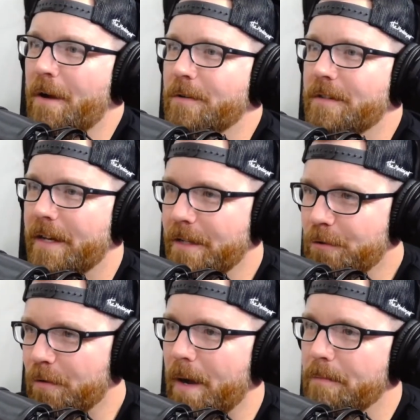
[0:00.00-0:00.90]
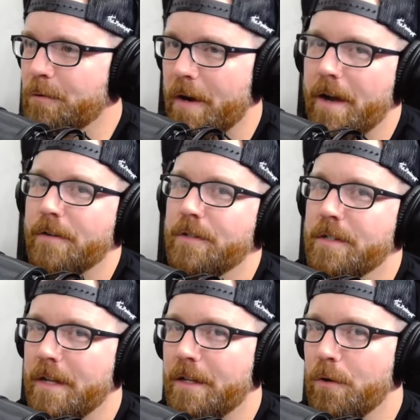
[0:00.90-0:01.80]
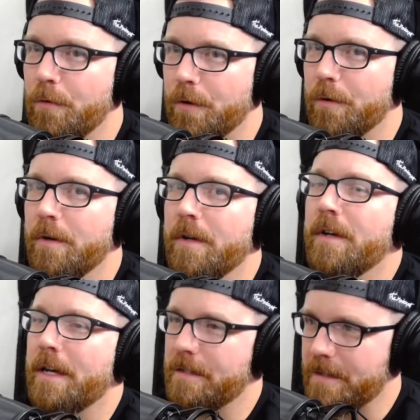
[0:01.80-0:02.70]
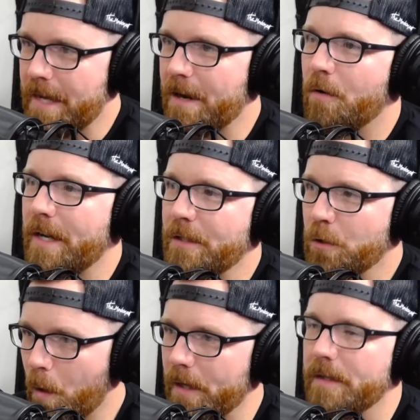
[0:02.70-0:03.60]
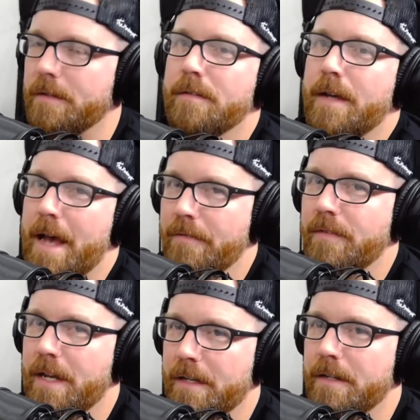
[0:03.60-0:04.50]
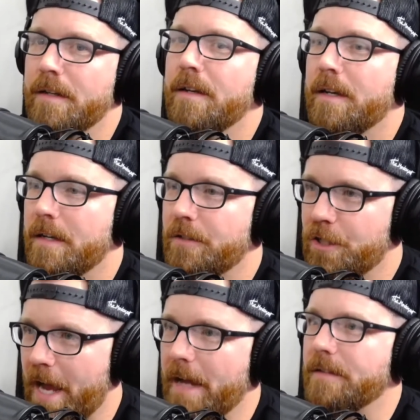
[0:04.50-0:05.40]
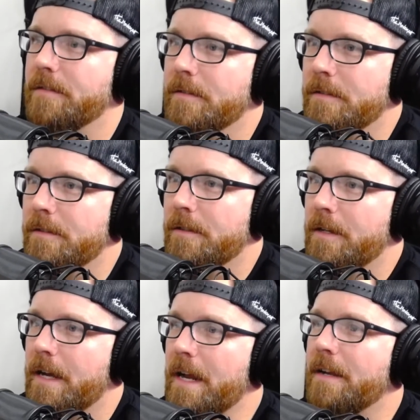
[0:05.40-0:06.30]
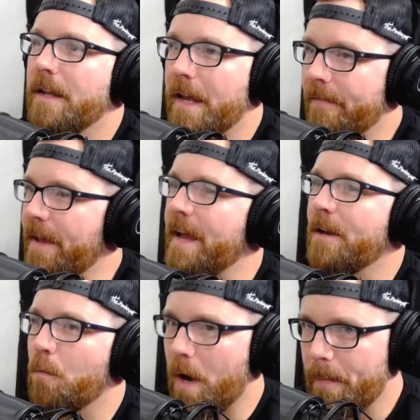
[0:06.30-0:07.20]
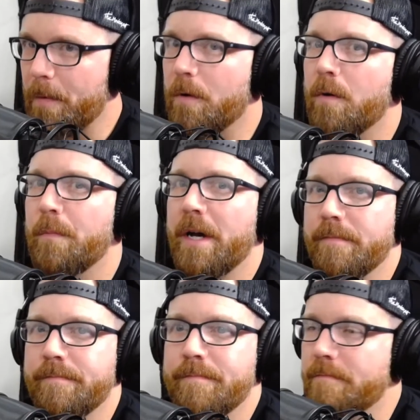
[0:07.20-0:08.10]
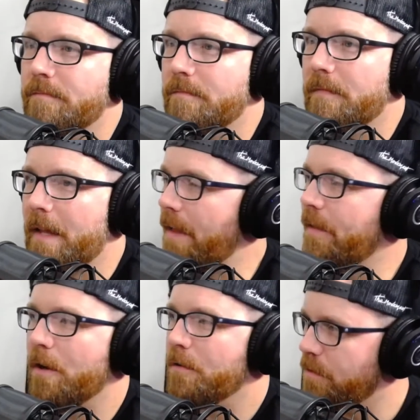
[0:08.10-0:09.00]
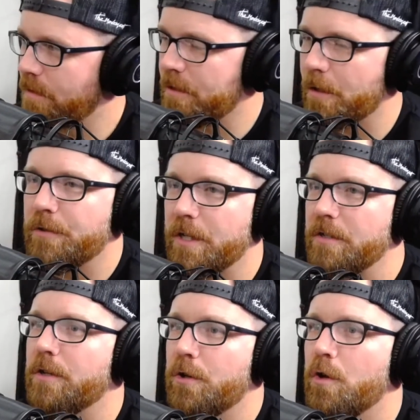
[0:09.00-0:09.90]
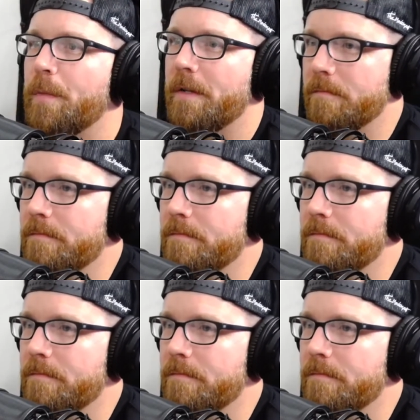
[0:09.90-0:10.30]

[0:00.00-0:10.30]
they dropped trowel just like you do and sat on a toilet half naked and shat. And and they had to wipe their own butt. They're just a human.